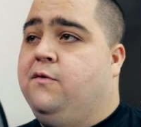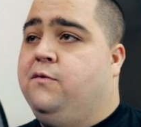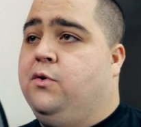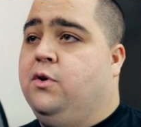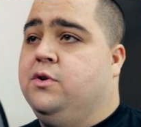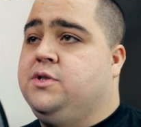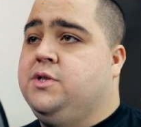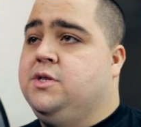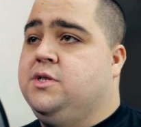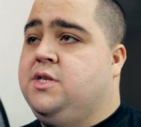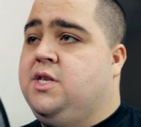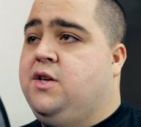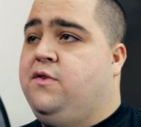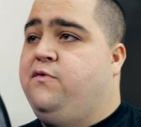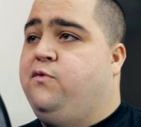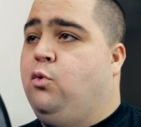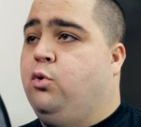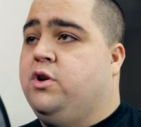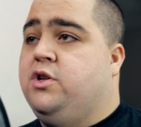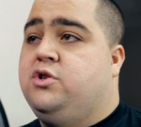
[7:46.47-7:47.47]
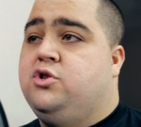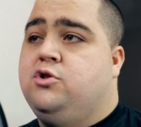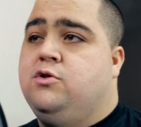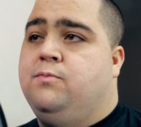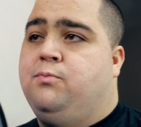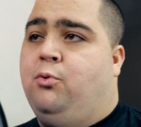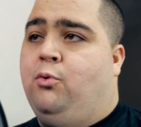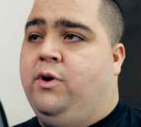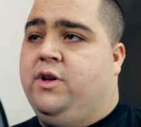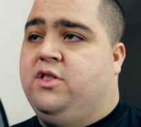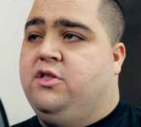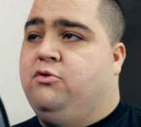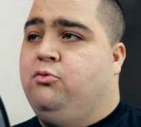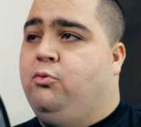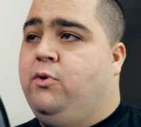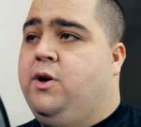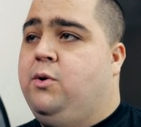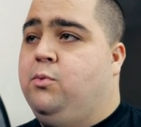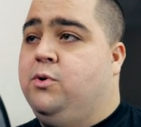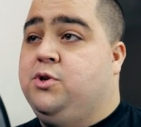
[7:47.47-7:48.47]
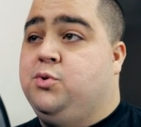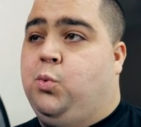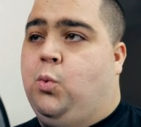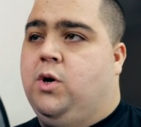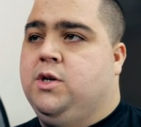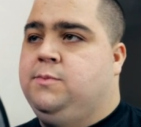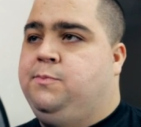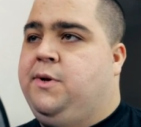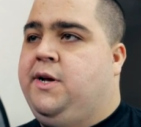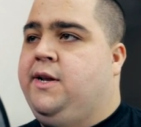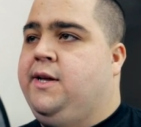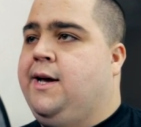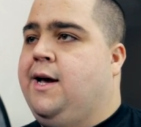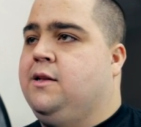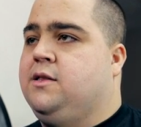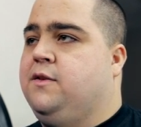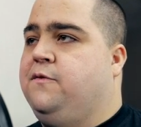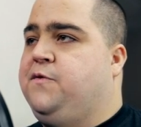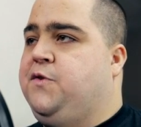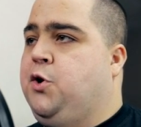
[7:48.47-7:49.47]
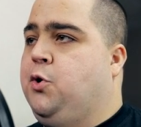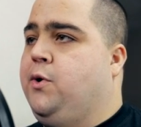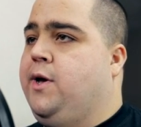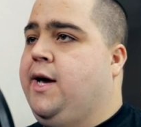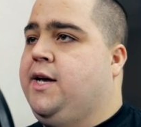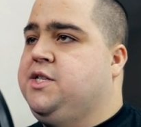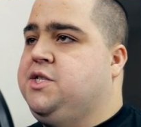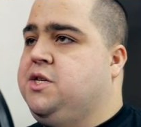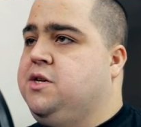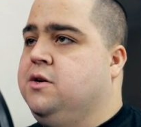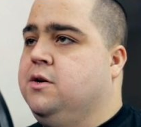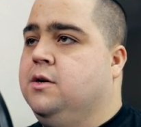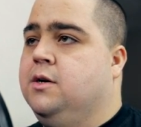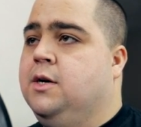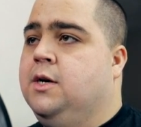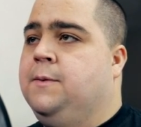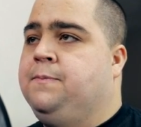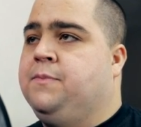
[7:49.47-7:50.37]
versus the 42.3, which was beating out the Fury X here